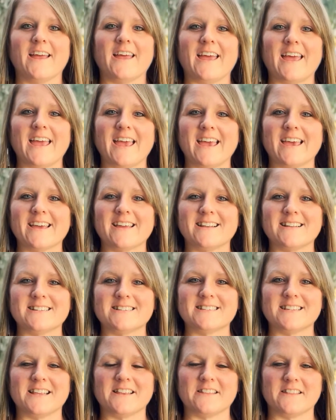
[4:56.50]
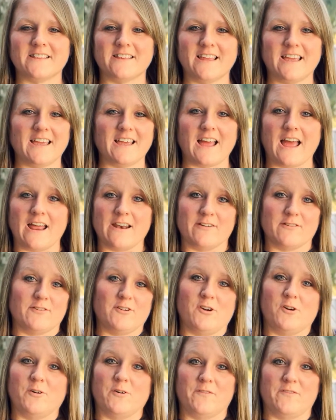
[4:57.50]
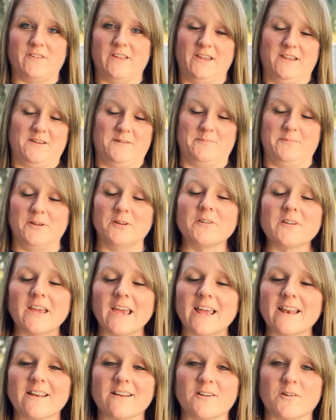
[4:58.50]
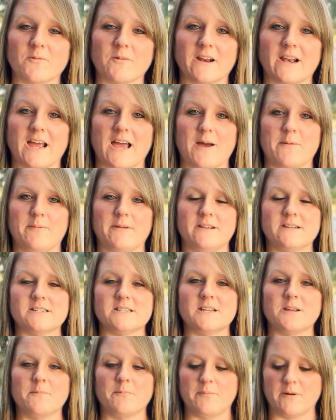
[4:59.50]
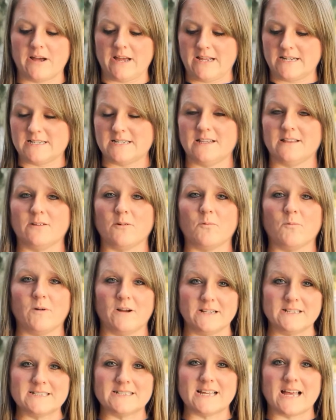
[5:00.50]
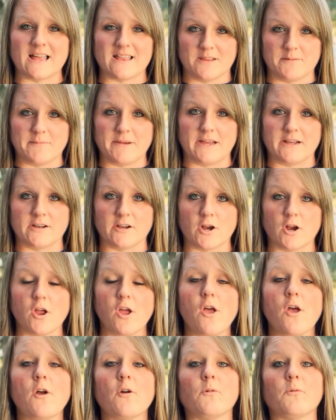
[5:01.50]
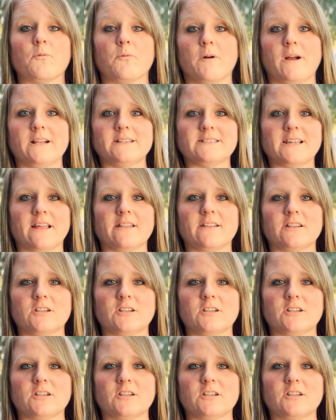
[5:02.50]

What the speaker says: and I don't know if they communicated or what happened, but the one salamander runs out the